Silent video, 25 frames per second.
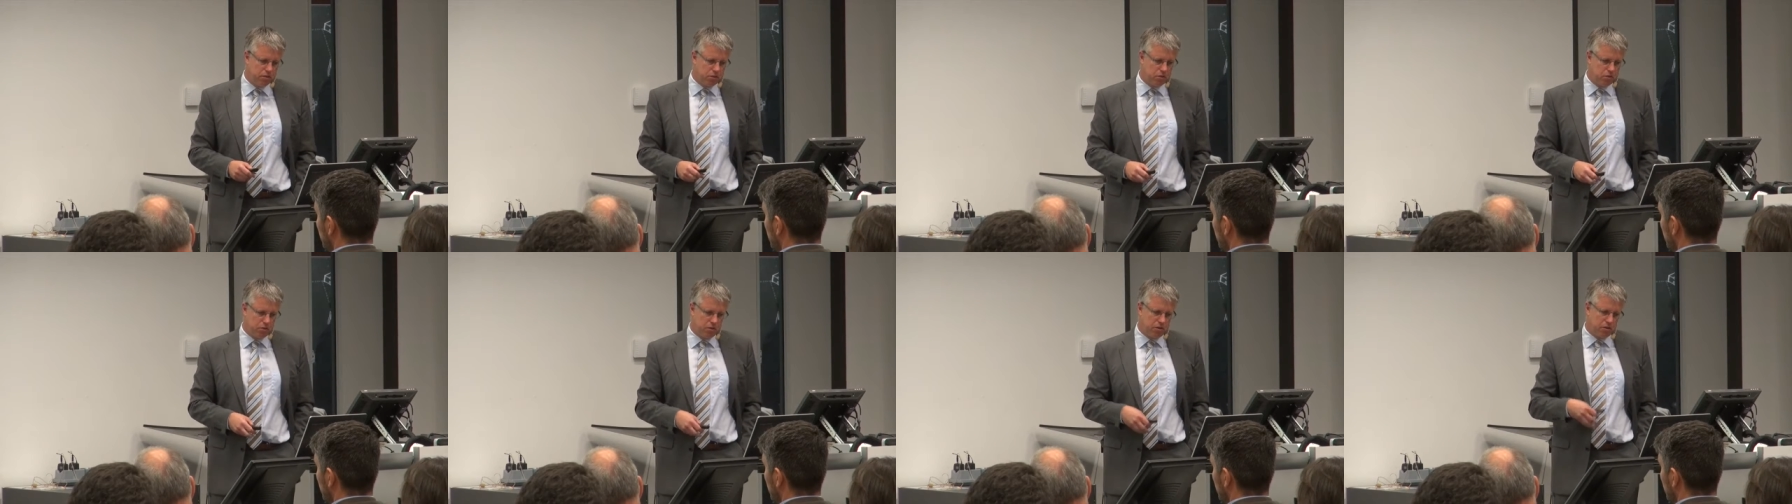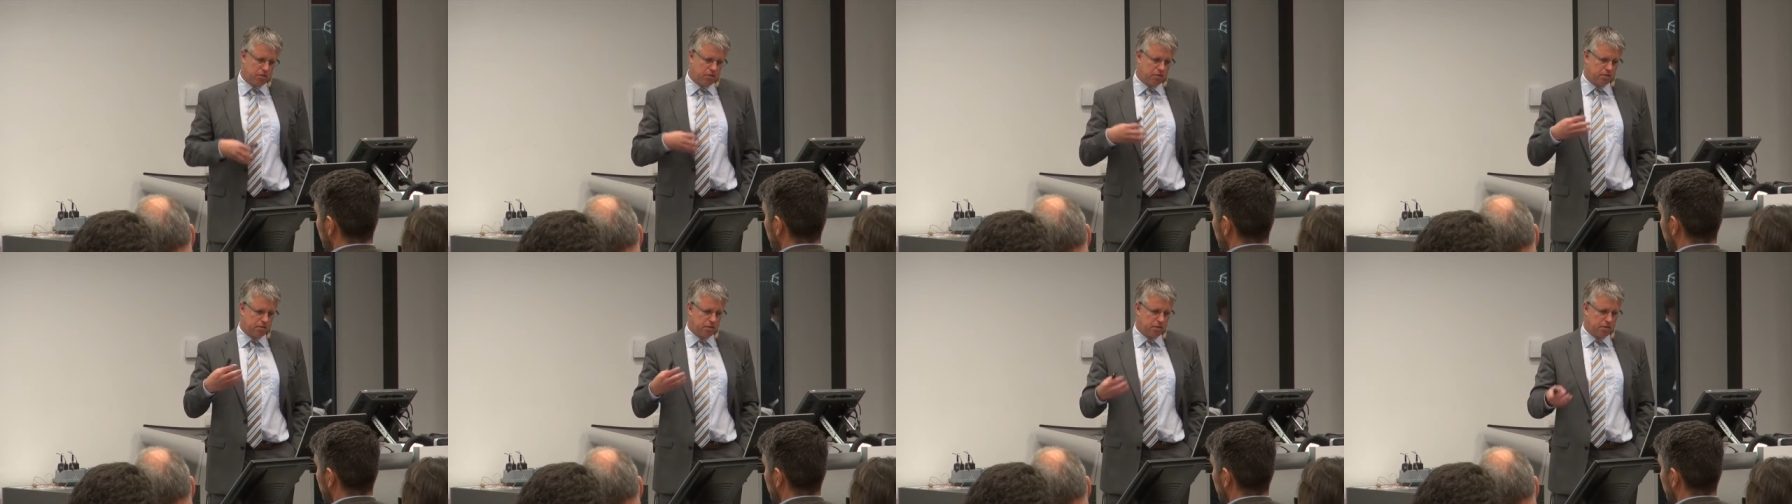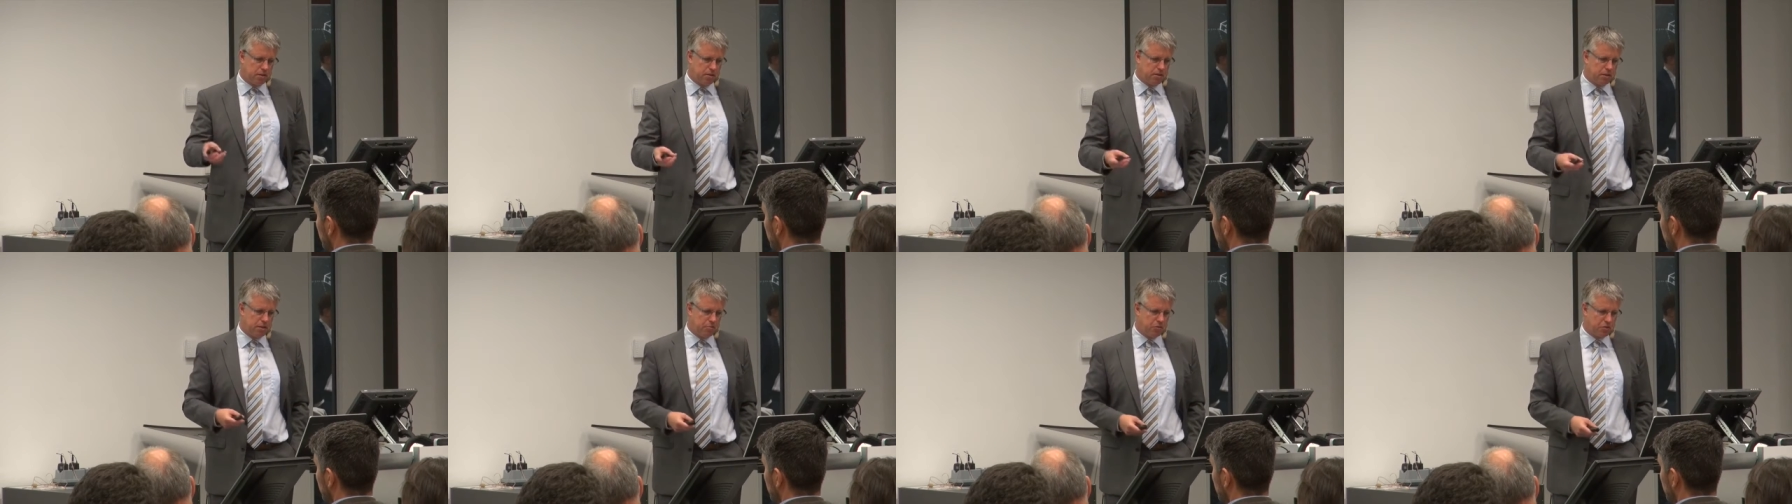could
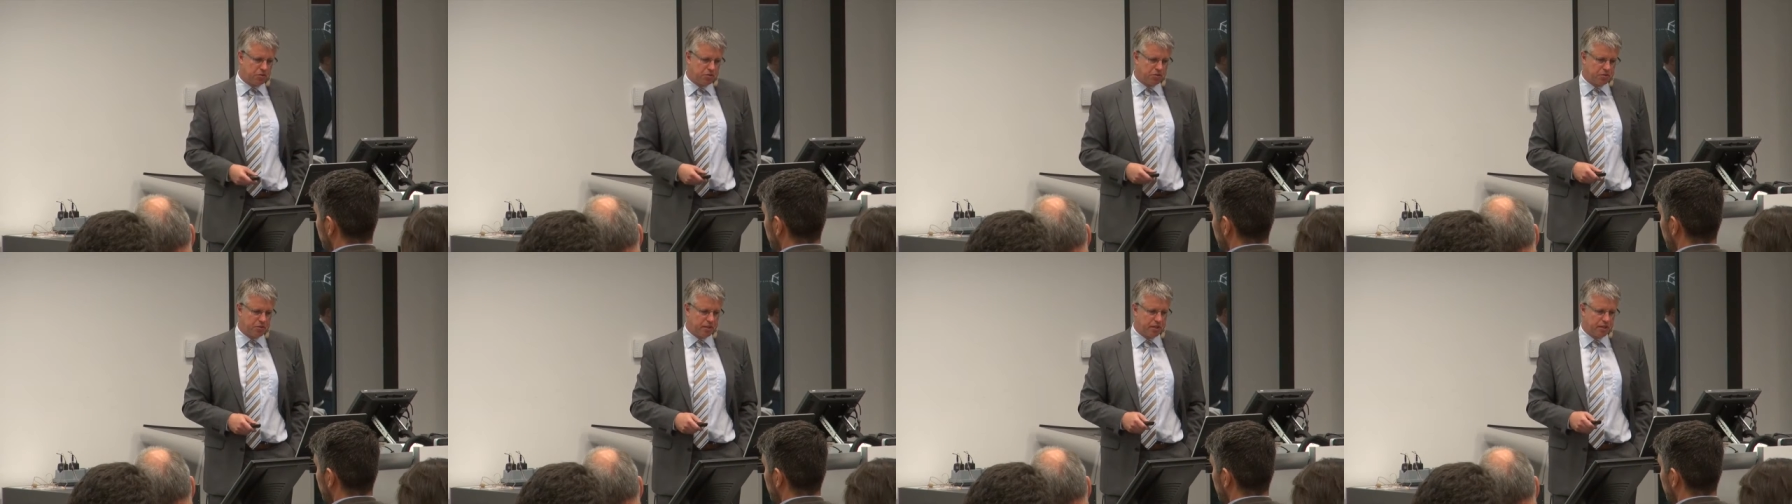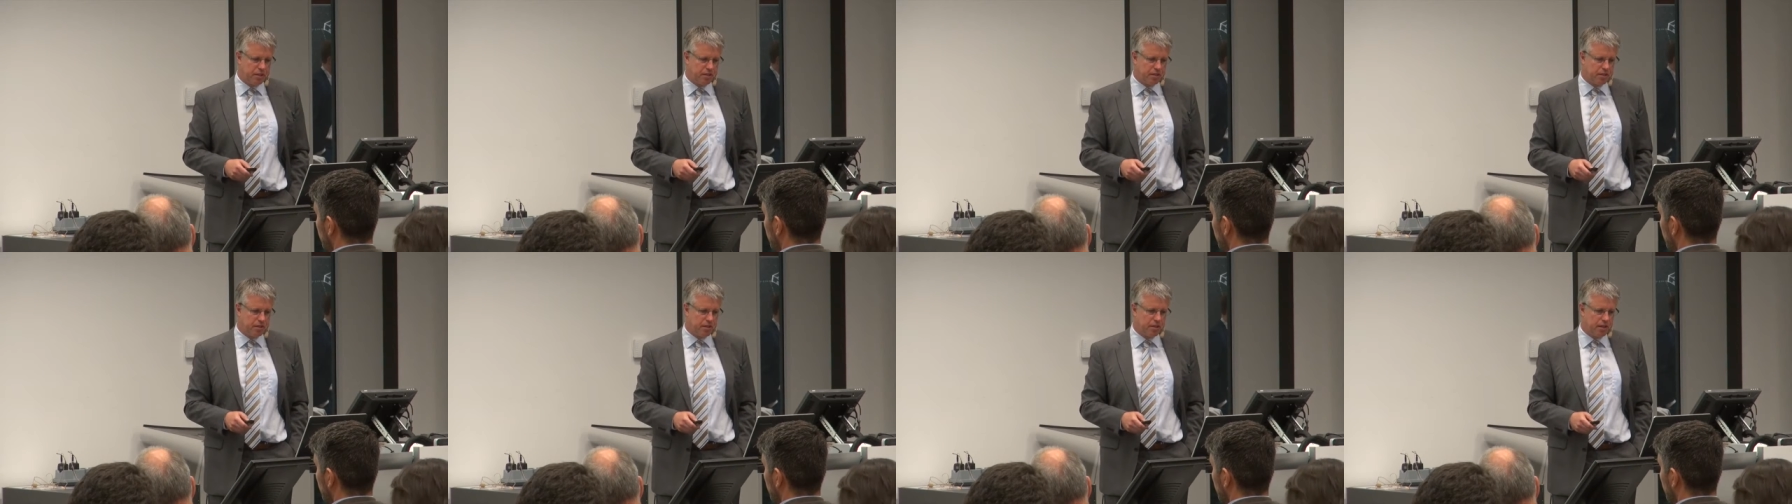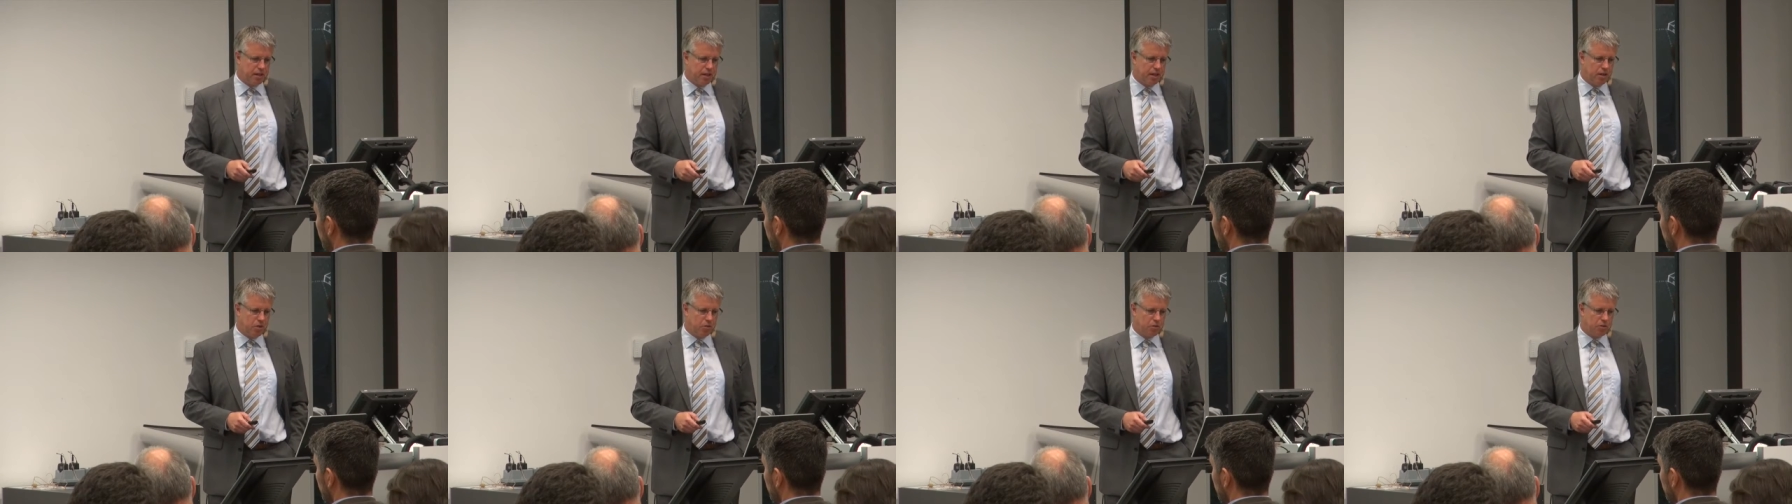demonstrate
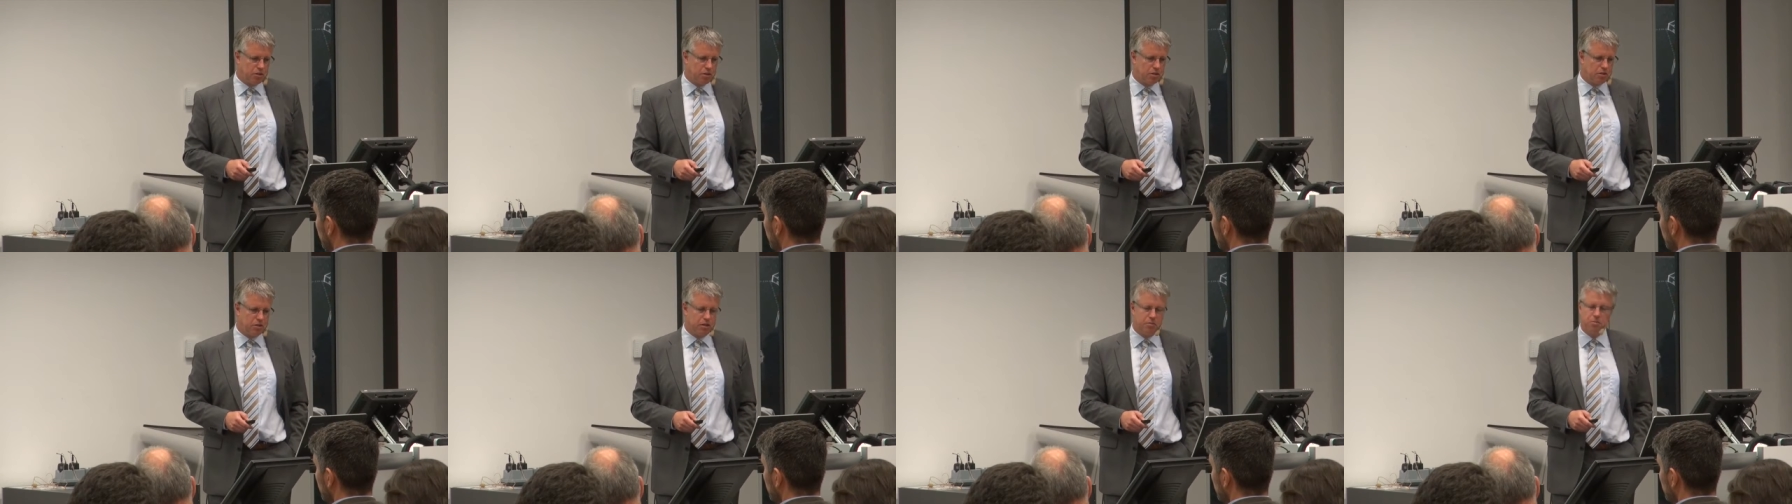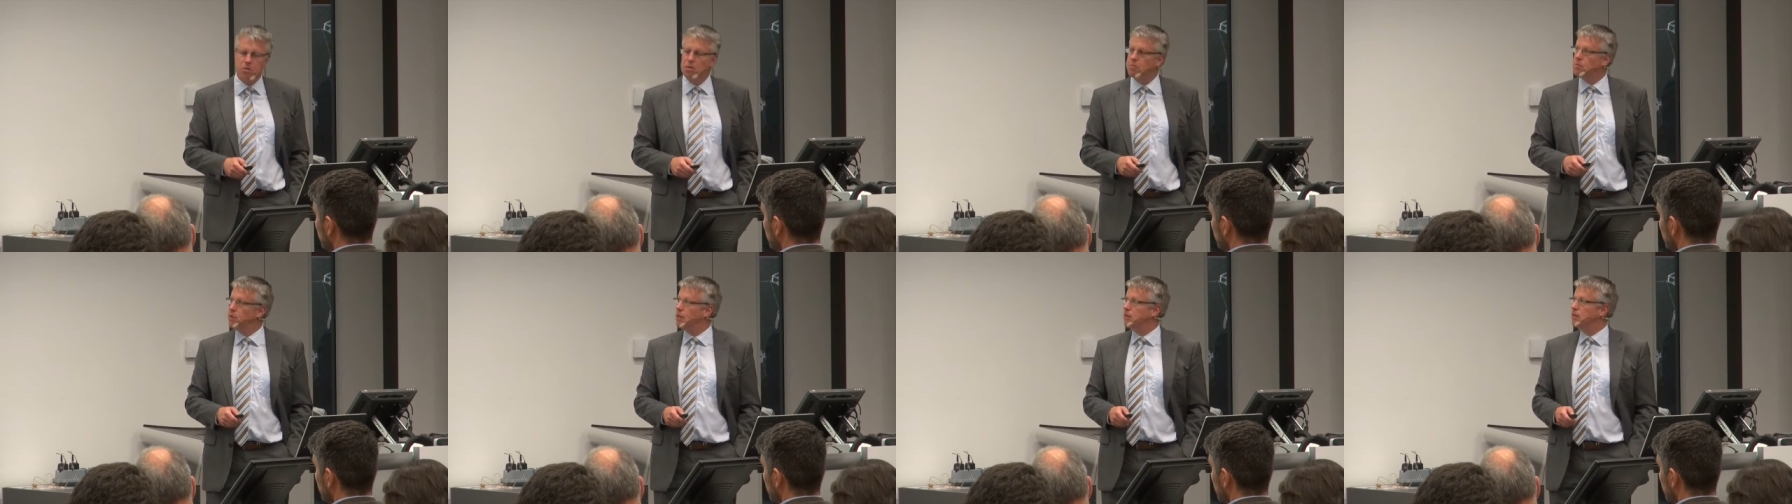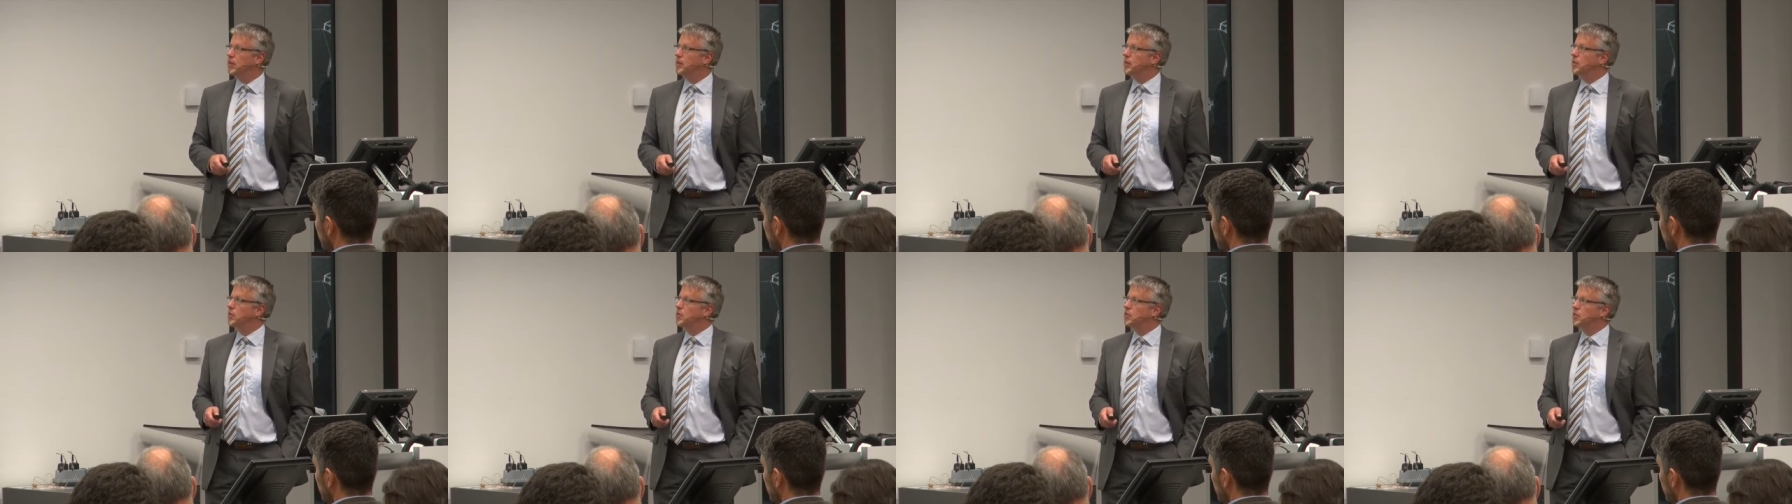how such
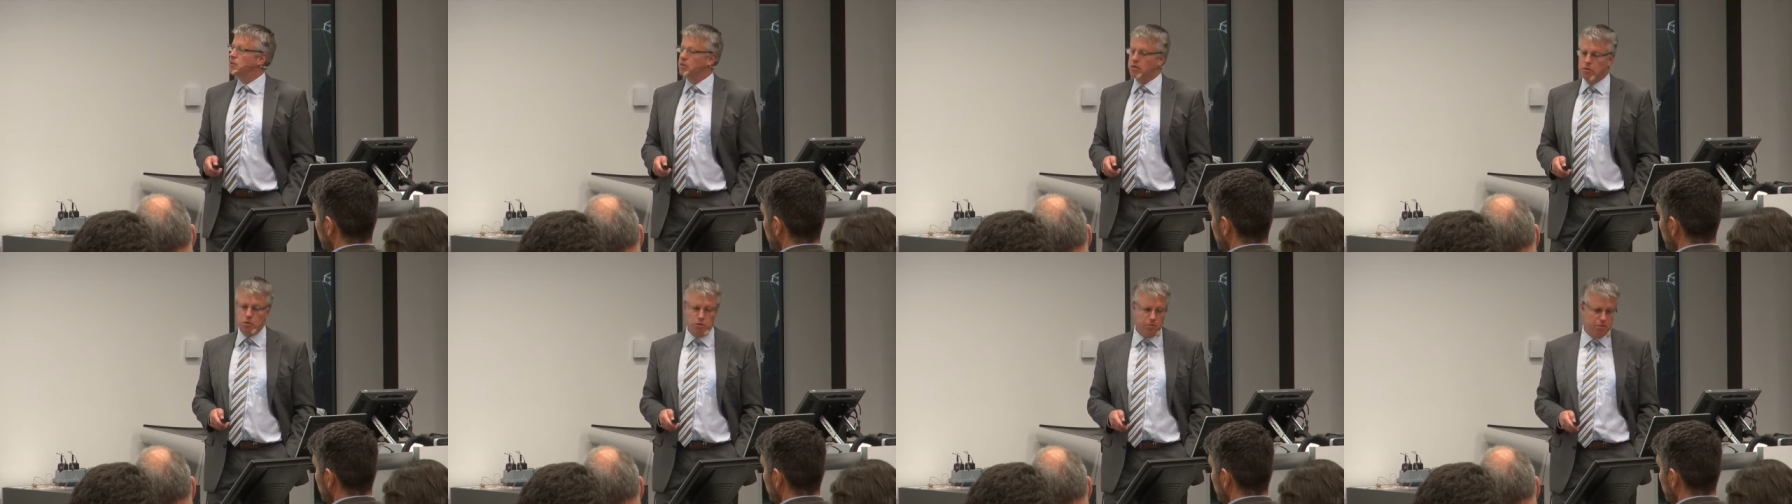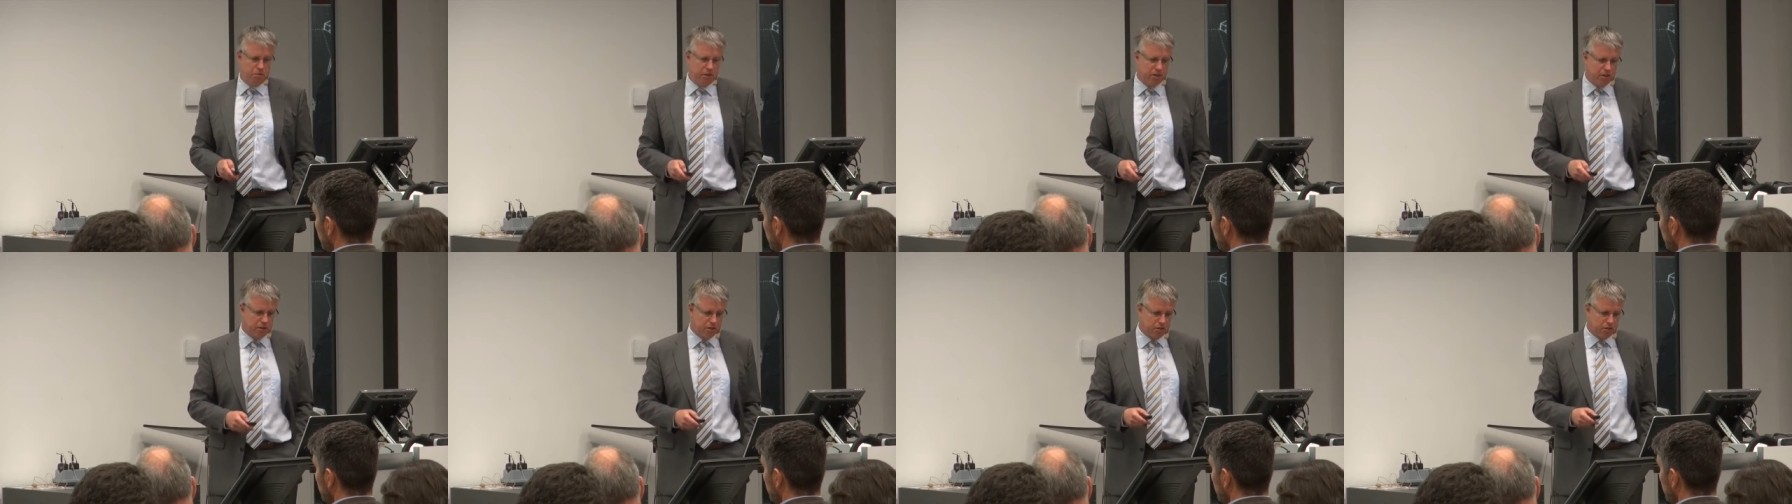implementations could be,